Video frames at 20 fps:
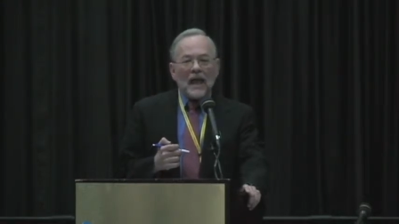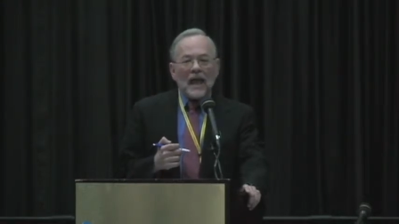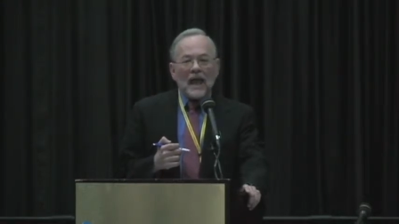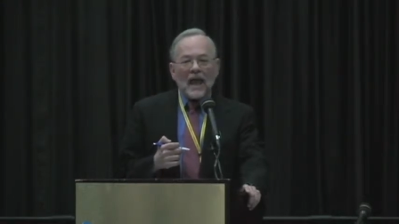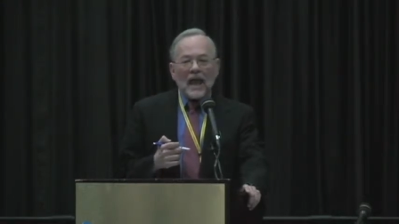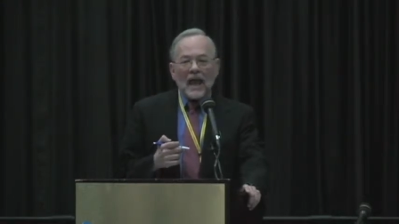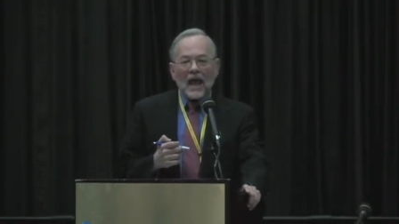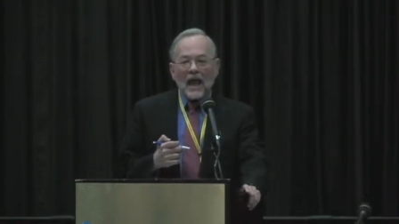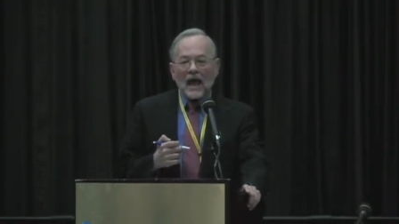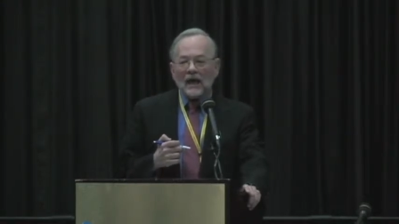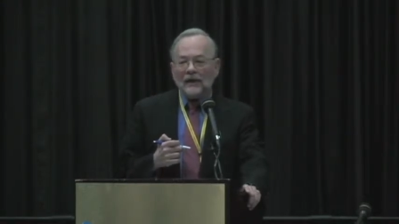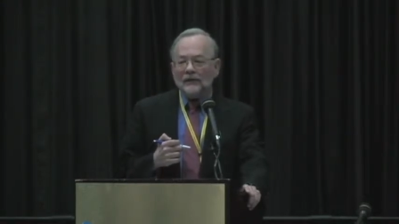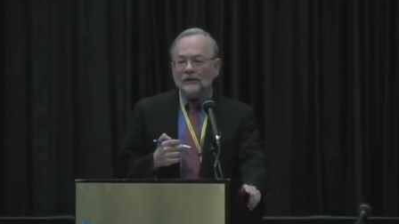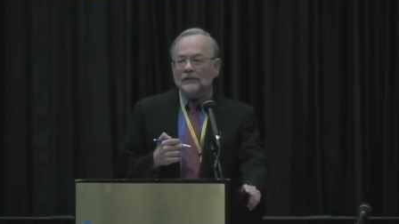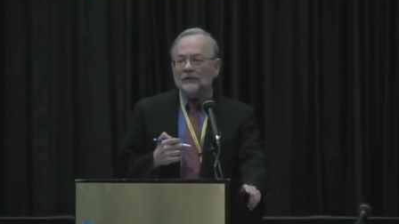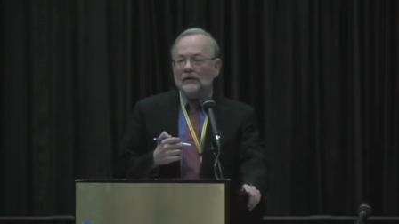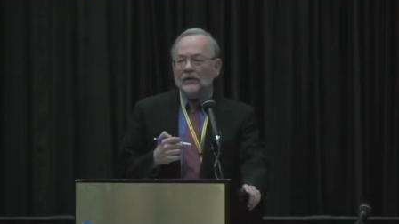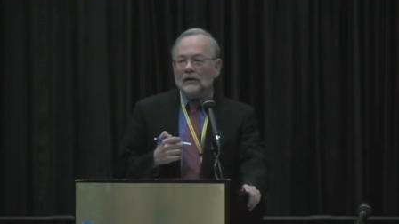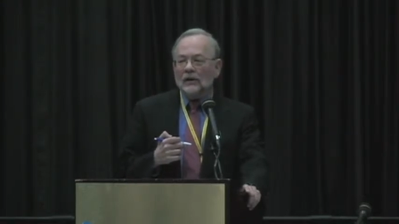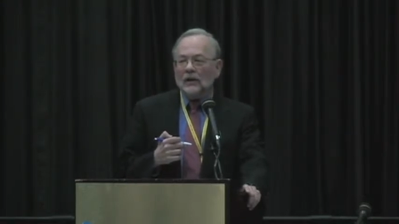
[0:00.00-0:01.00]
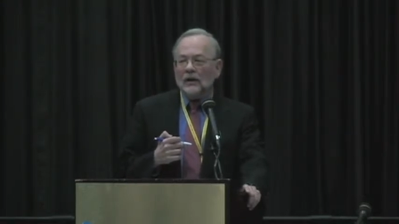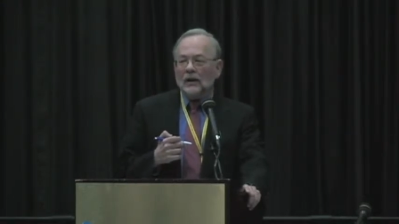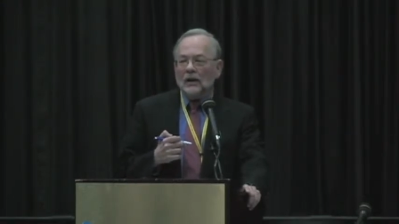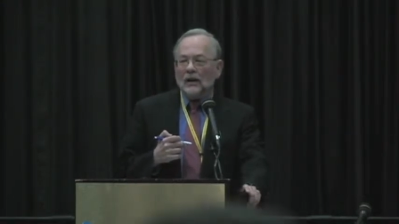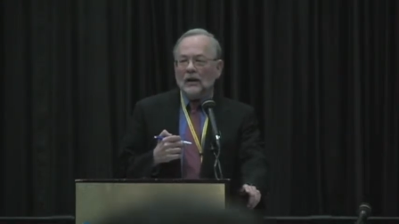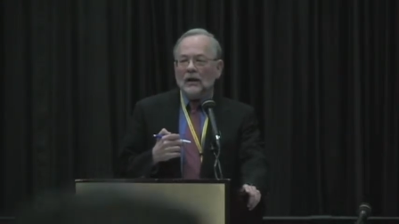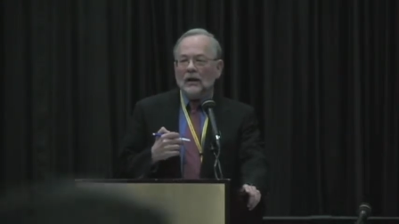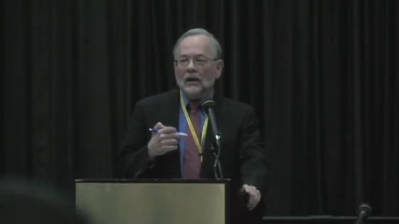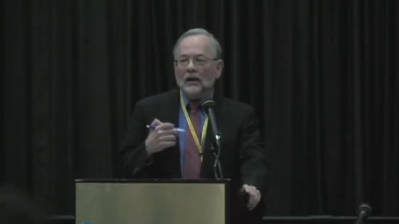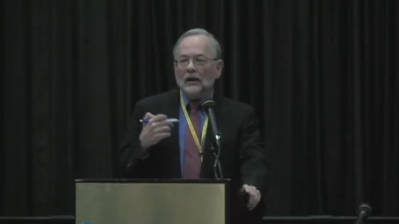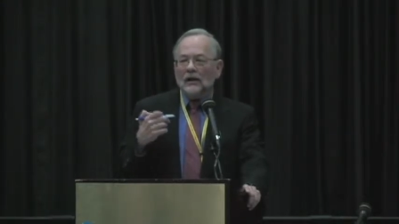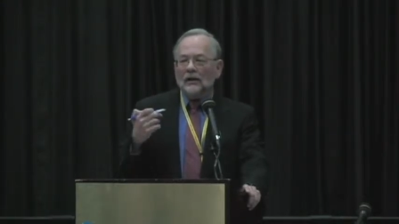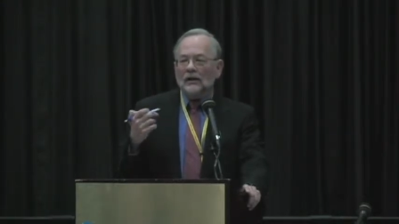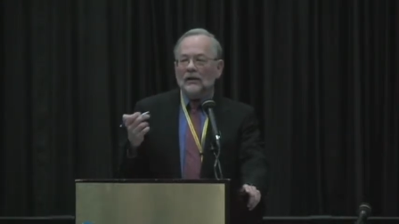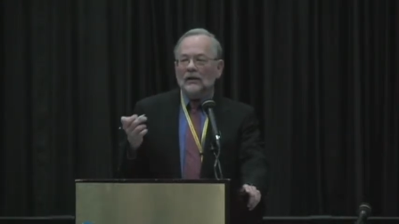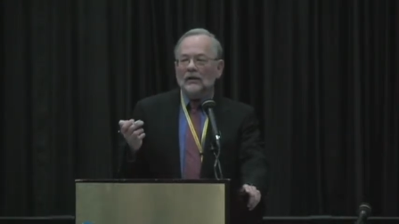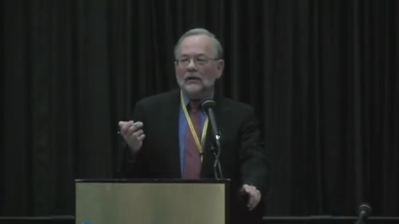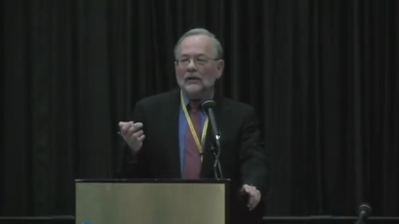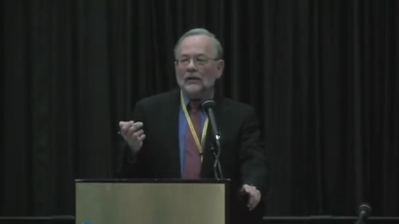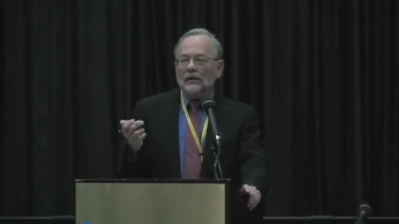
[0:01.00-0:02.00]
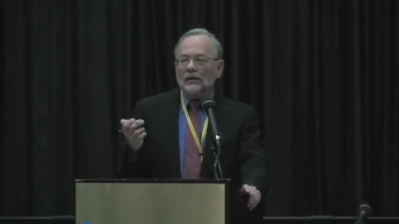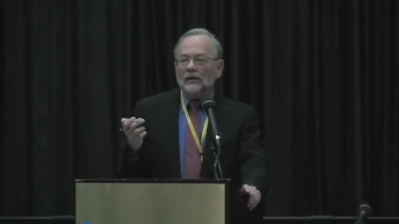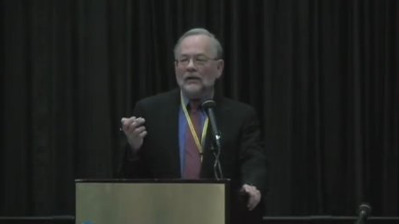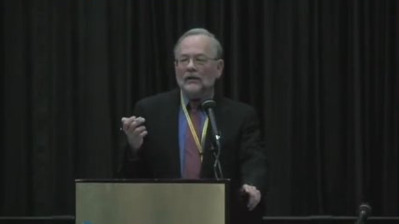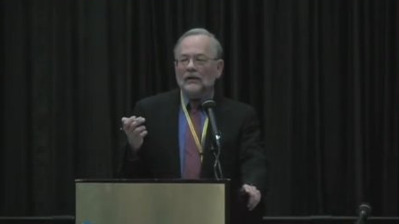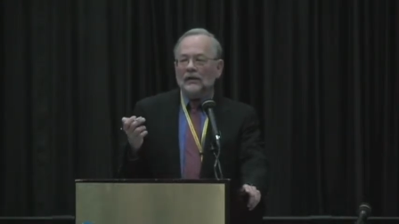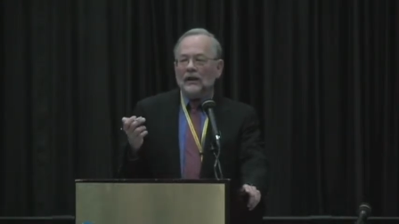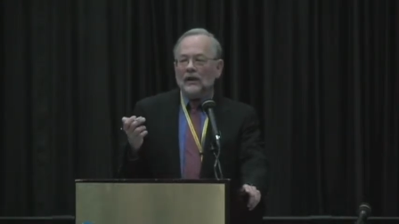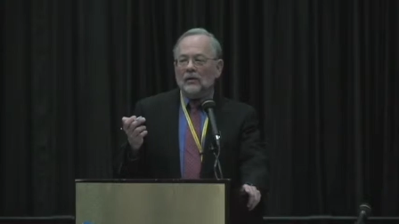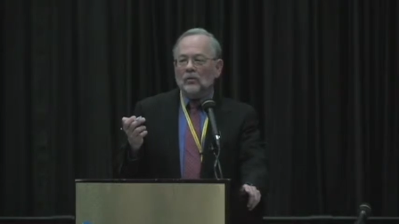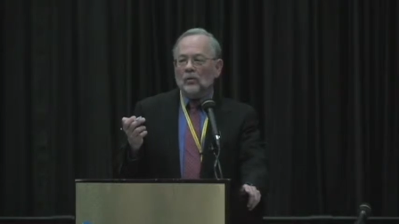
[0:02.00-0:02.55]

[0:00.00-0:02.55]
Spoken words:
And they